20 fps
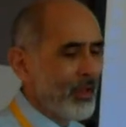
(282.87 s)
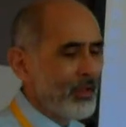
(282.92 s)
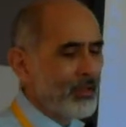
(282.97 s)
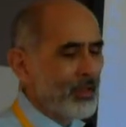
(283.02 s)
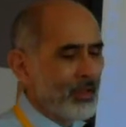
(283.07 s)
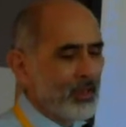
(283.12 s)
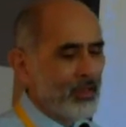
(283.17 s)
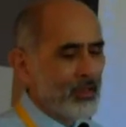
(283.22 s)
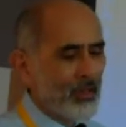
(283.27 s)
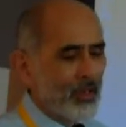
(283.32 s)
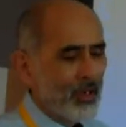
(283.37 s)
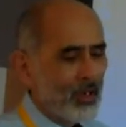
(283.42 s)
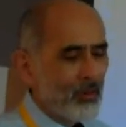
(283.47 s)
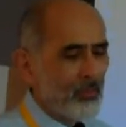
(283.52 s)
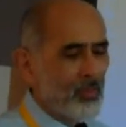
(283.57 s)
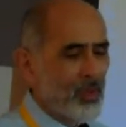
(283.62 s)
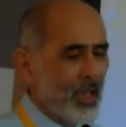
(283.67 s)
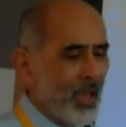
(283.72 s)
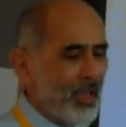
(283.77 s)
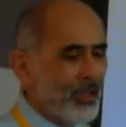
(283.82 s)
Then
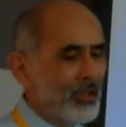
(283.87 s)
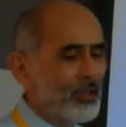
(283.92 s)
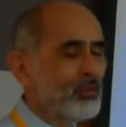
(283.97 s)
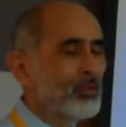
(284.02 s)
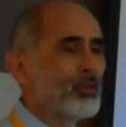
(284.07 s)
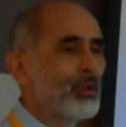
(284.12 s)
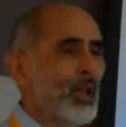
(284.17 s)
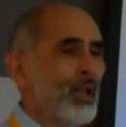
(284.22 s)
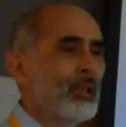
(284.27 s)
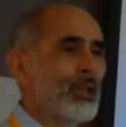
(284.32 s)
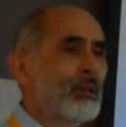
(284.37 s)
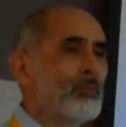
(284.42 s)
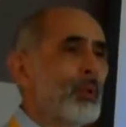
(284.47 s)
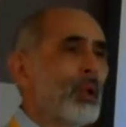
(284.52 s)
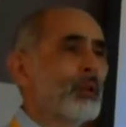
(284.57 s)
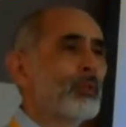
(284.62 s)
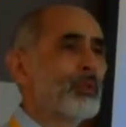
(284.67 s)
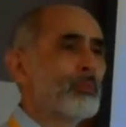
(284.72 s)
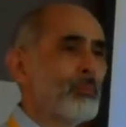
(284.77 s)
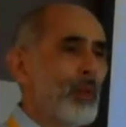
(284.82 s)
we added to that
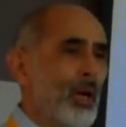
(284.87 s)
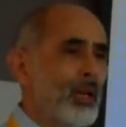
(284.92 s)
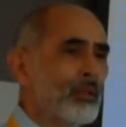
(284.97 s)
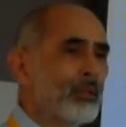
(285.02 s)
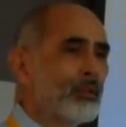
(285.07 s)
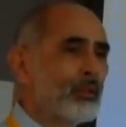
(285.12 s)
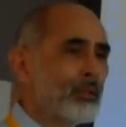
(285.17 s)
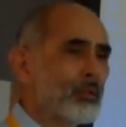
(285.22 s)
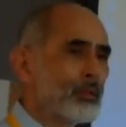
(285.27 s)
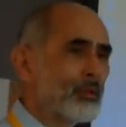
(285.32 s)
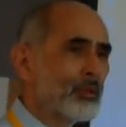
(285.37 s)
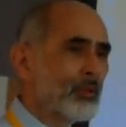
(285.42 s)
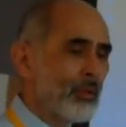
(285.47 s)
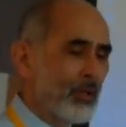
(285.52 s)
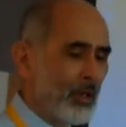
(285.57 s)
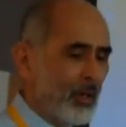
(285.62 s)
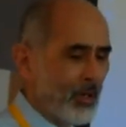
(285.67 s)
email reminders,